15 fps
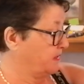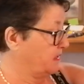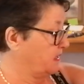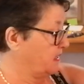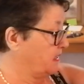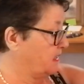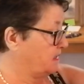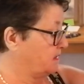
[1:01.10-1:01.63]

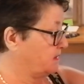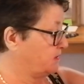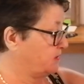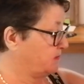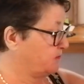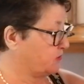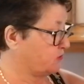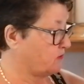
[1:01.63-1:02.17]
the
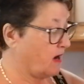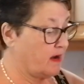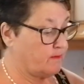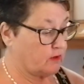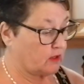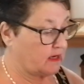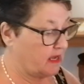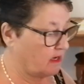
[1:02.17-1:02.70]

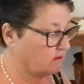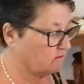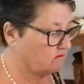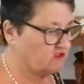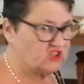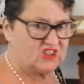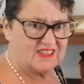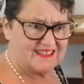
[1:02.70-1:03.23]
subscriber count
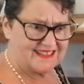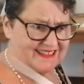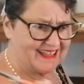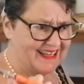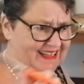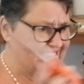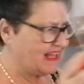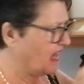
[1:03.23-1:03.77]
just
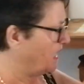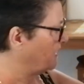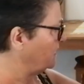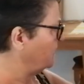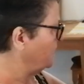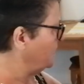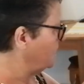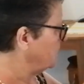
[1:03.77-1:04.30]
like that.
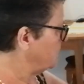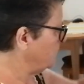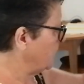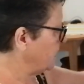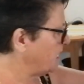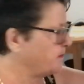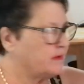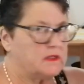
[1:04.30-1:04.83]
You
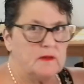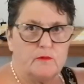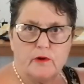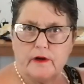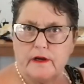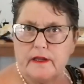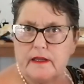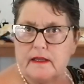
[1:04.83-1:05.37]
wake up in the
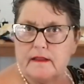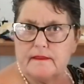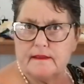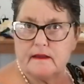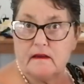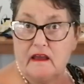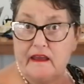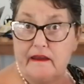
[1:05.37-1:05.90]
morning, you
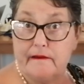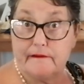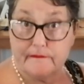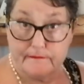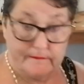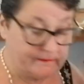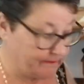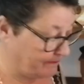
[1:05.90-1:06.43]
think, hey,
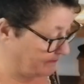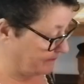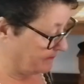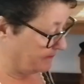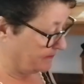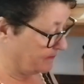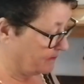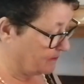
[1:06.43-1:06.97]

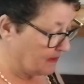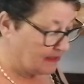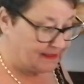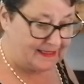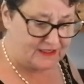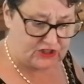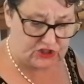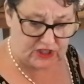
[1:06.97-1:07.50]

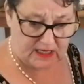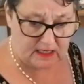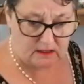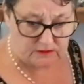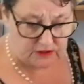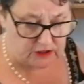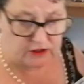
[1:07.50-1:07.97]
let's check out